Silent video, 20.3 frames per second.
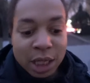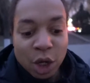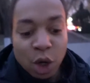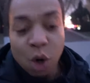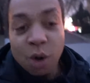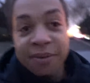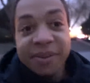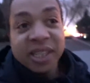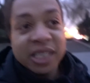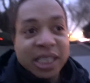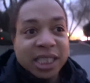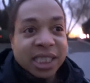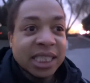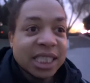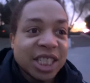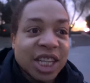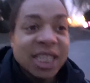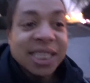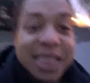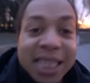Or if you
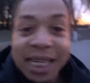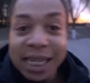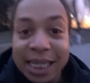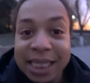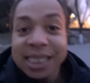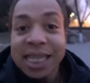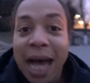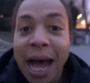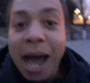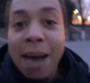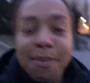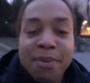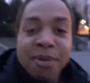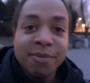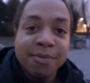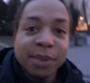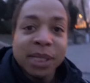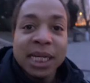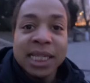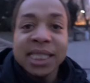suggest like a type
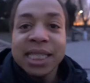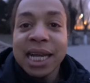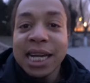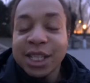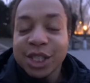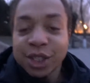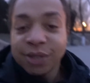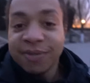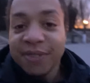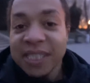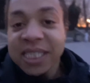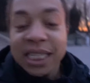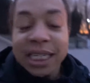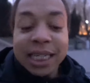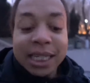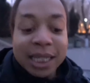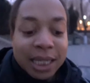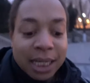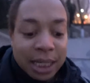of place that I should visit,